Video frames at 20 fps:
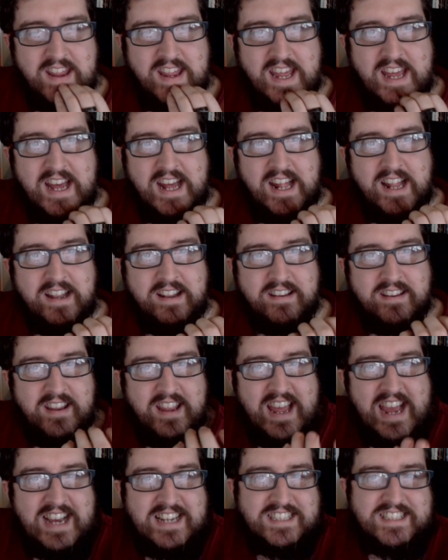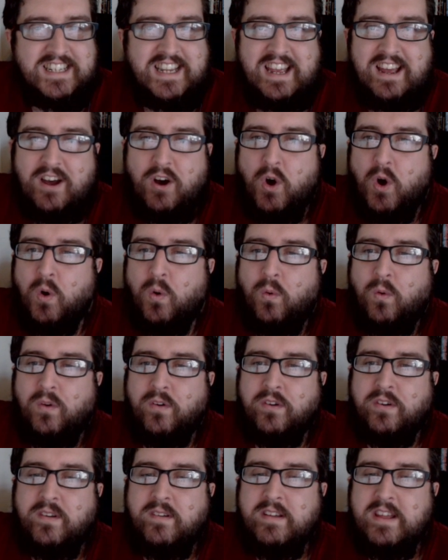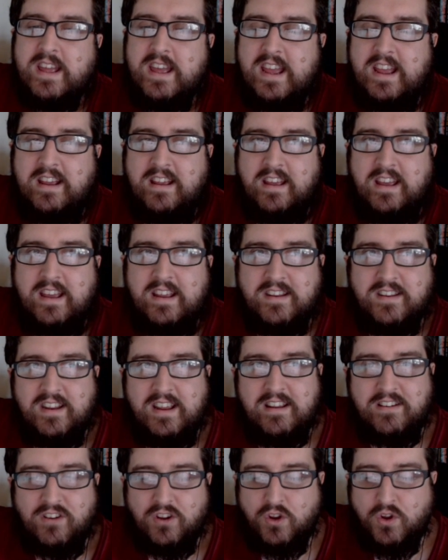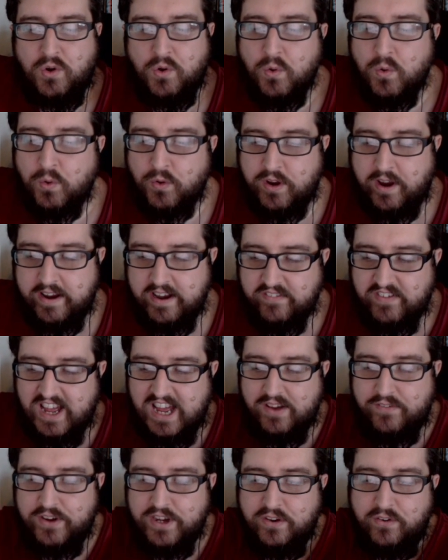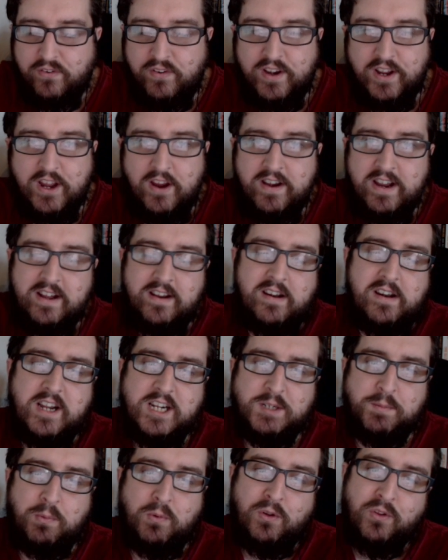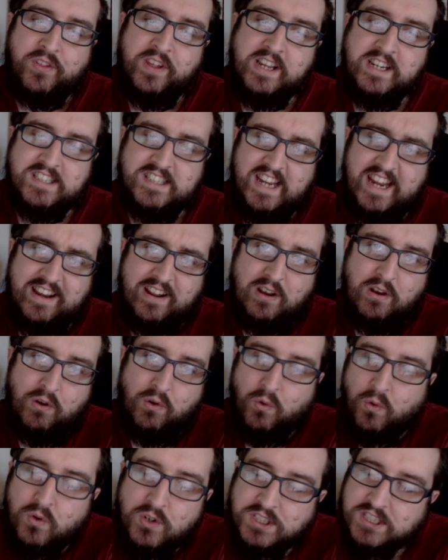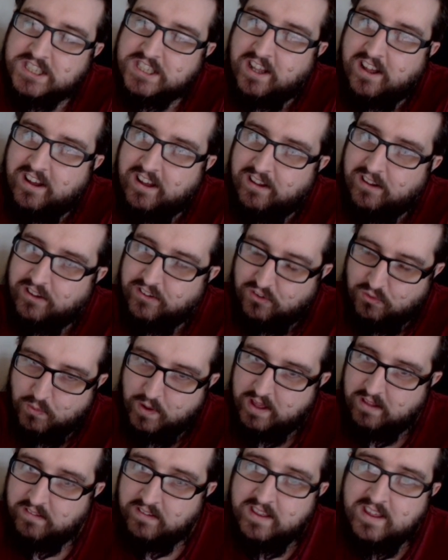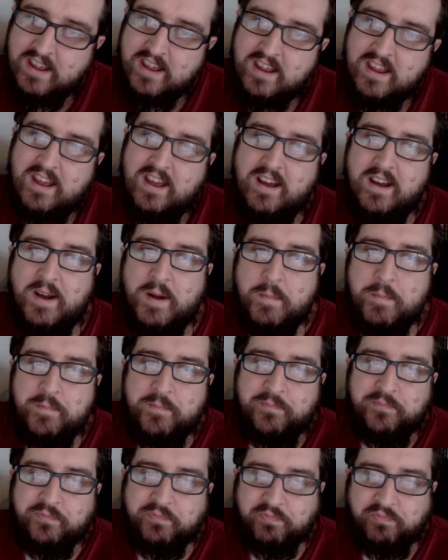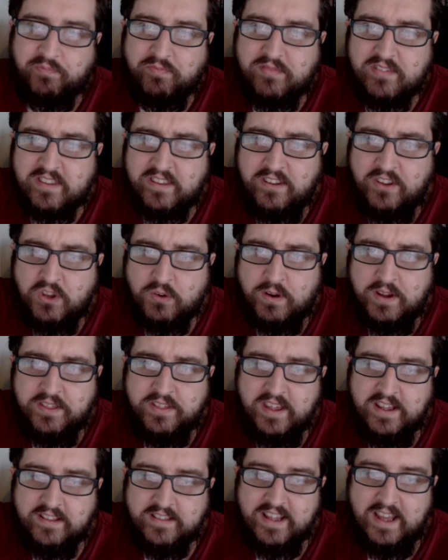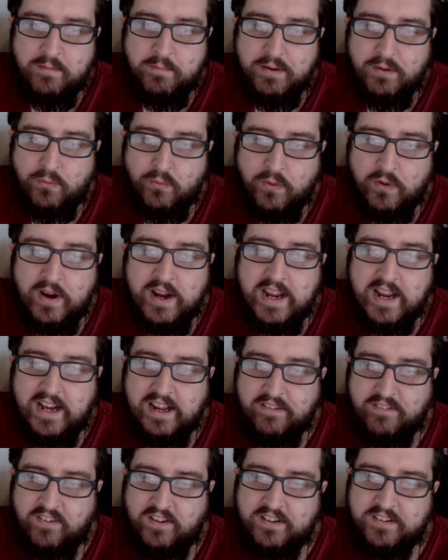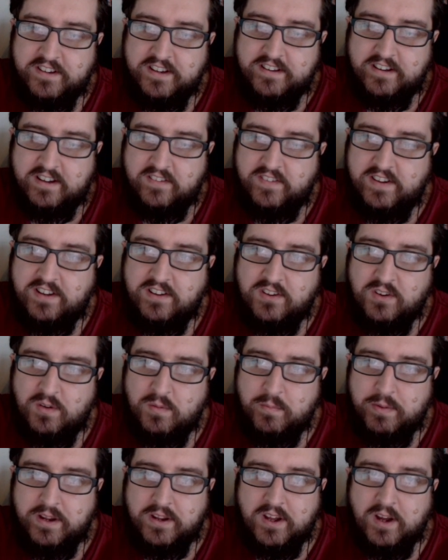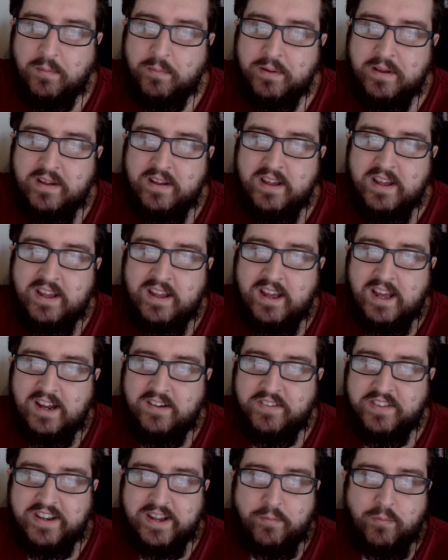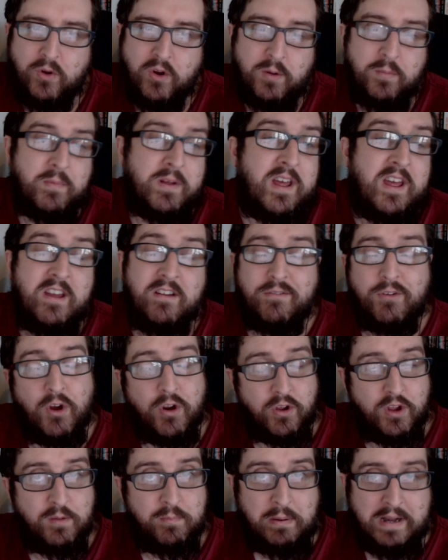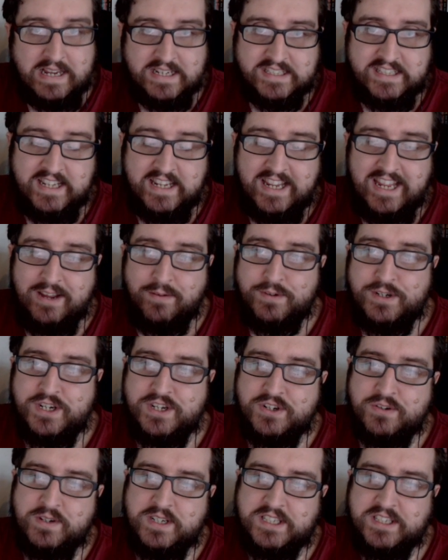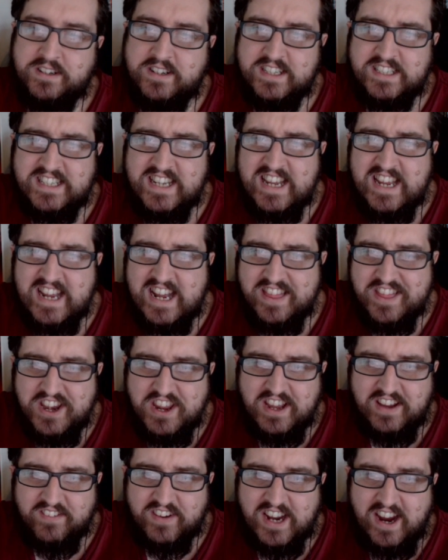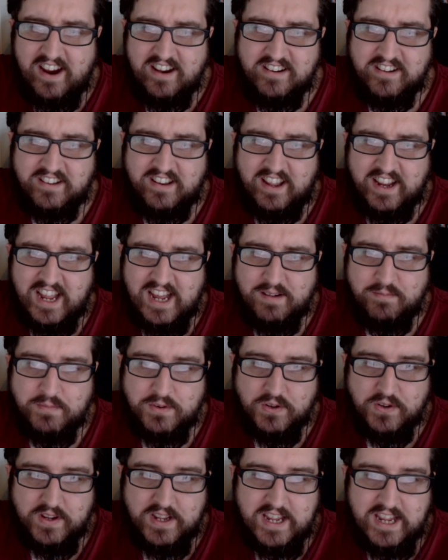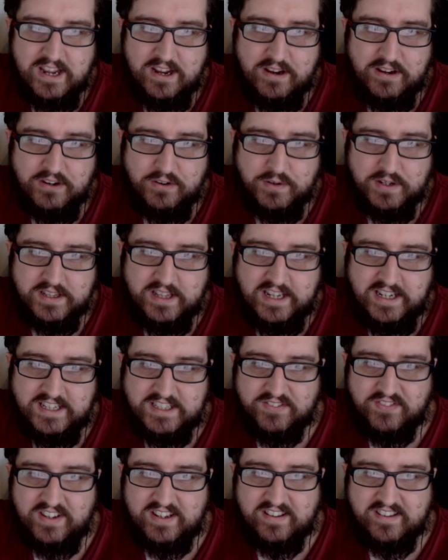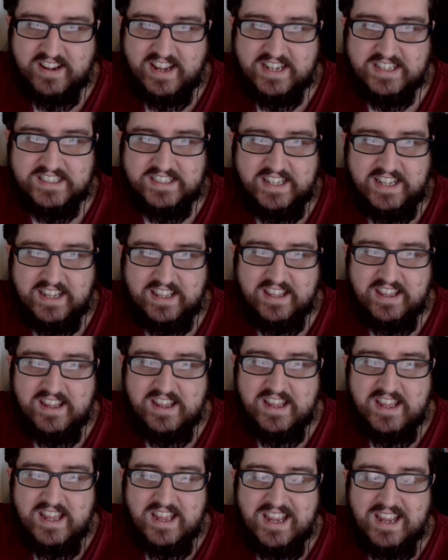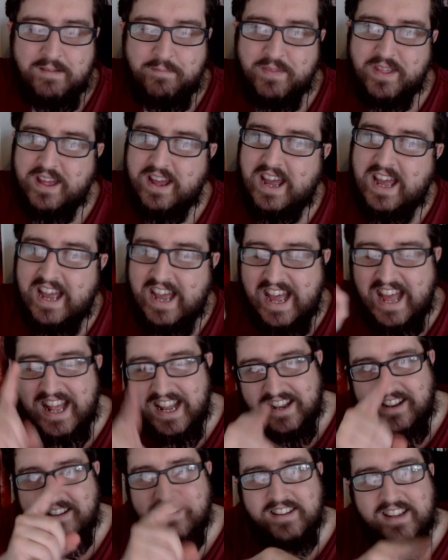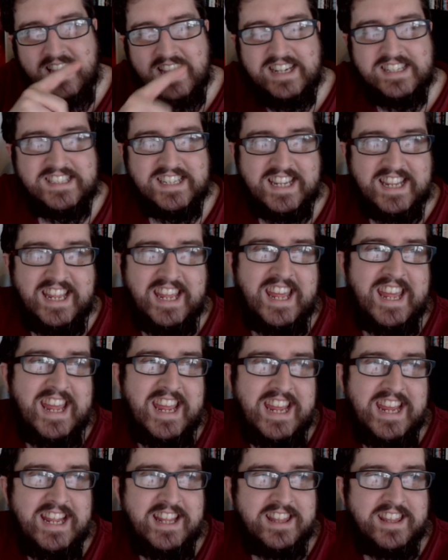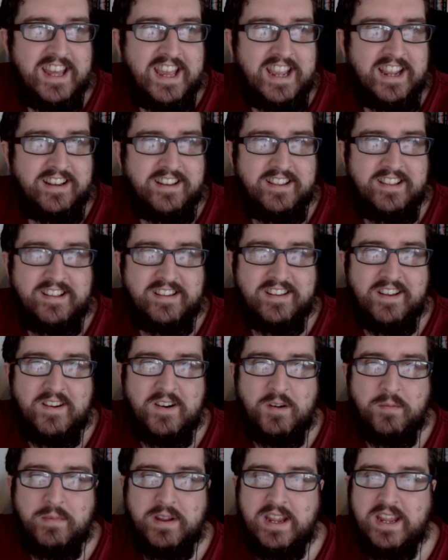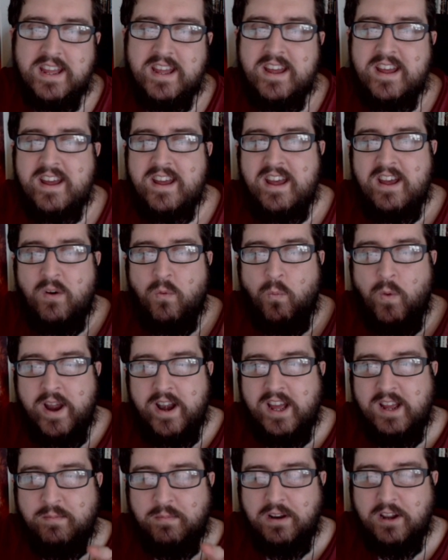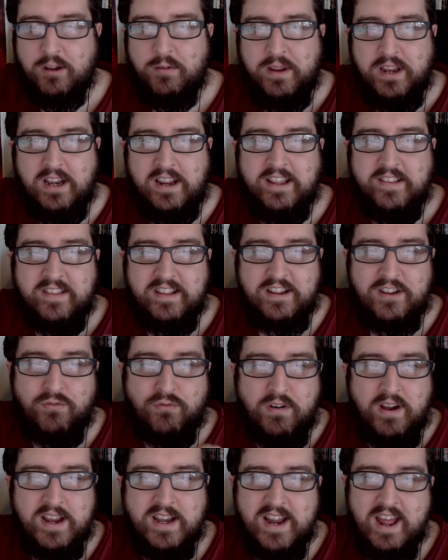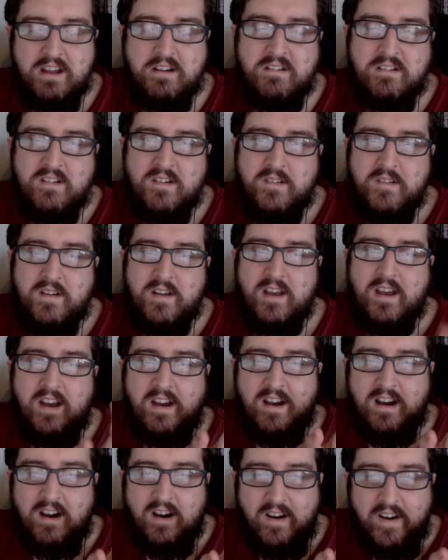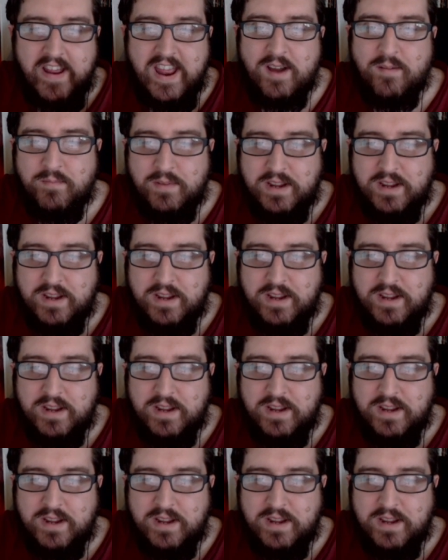And as a whole, is a cool kind of avenue for you to go down and explore things in a lore style as well. So I think they'd be really fun to dive into and pick up for the tabletop. Got a good plastic kit, which is always nice. And then you have characters like Amdur here, who I think is fantastic. And as a key thing to this army, when I'm looking at this right now, I am